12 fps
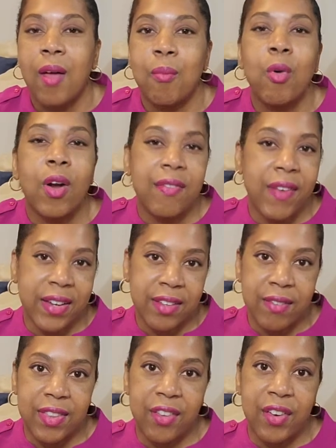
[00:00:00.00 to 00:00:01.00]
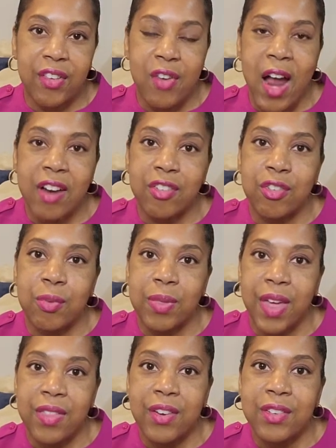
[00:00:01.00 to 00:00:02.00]
more effective in their interactions
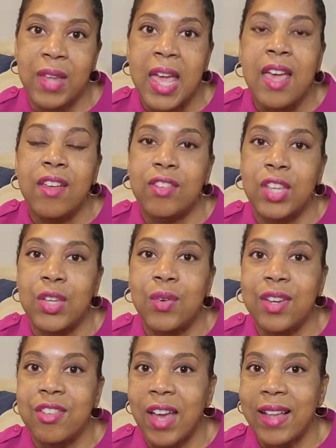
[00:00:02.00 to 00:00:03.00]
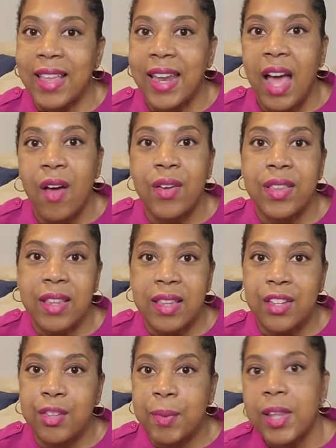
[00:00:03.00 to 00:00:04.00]
with others. So you can check that out in the
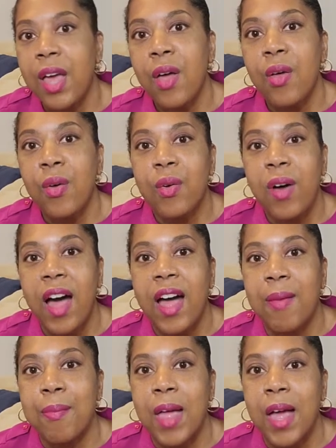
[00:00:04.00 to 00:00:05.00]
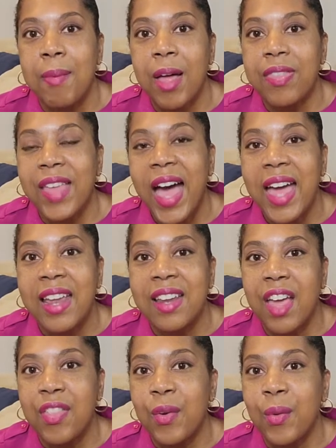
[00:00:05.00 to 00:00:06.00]
links below about that
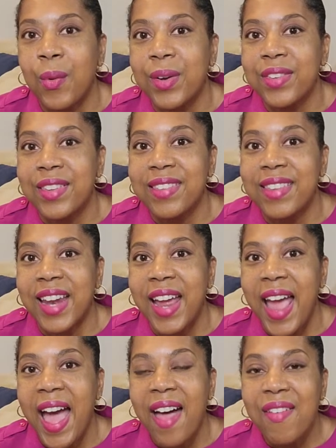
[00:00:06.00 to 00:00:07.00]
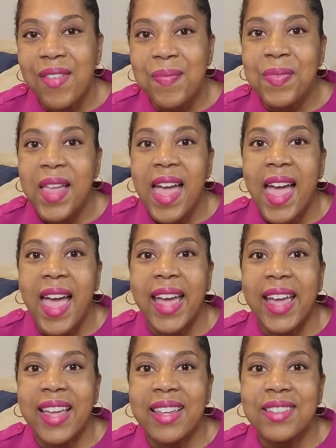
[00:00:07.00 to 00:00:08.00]
and other courses that I have.
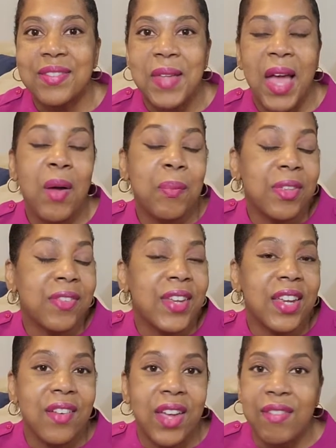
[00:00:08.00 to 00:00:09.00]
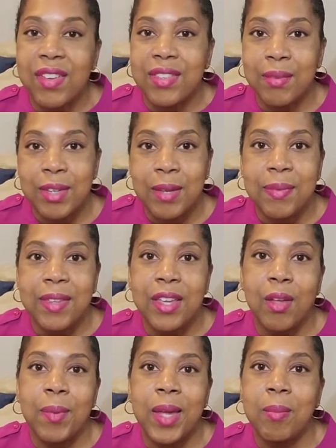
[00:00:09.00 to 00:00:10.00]
And I hope this video gave you some tips that
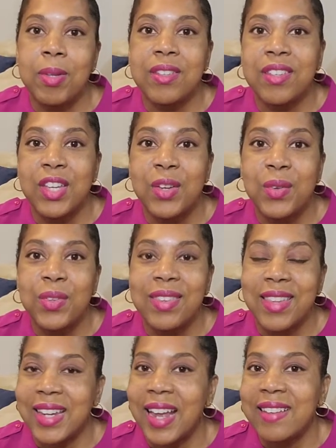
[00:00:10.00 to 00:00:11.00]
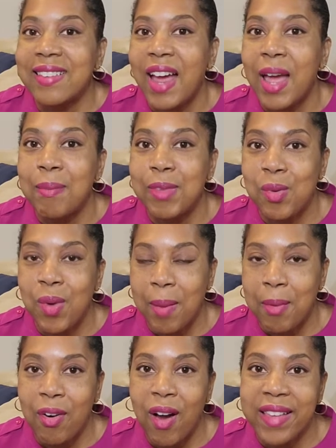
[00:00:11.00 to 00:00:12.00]
you'll be able to use the next time you
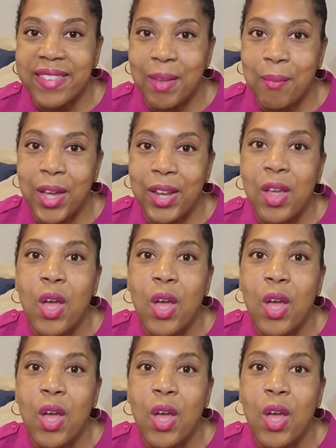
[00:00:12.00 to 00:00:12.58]
come across someone